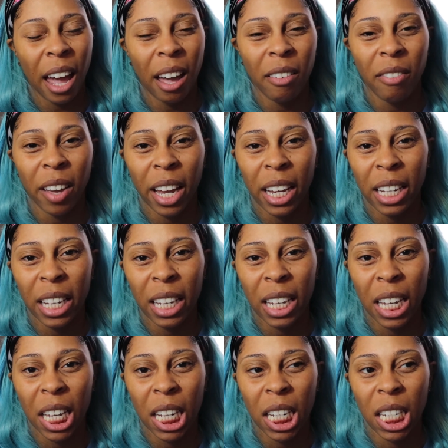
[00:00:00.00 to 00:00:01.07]
I find it
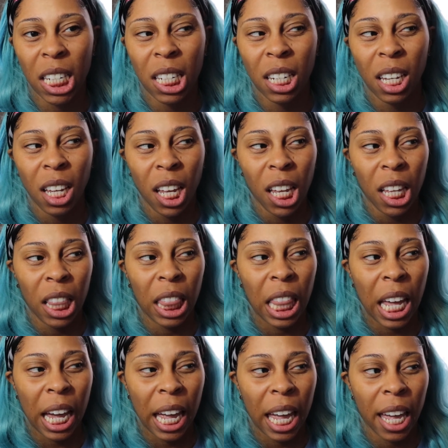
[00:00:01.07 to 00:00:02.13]
getting,
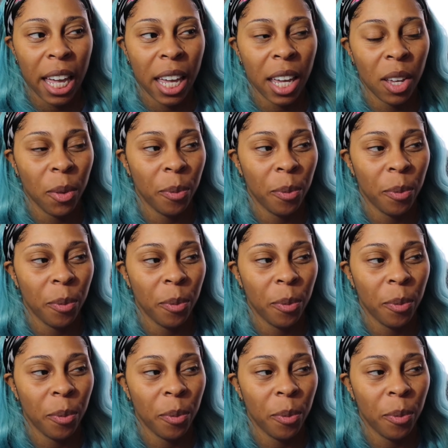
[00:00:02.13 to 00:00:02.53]
like,